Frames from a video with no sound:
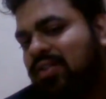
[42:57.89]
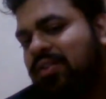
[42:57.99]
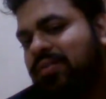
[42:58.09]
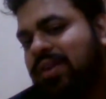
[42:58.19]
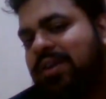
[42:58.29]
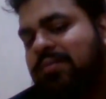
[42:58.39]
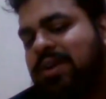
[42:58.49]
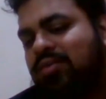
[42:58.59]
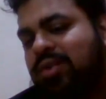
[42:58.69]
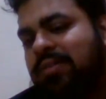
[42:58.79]
or will it be
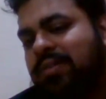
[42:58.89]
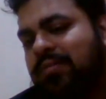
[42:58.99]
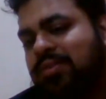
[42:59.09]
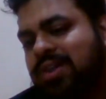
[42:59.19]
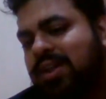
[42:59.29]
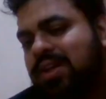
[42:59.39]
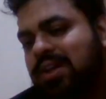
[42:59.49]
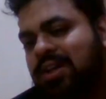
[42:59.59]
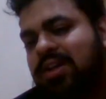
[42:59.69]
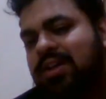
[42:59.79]
a routine win for City?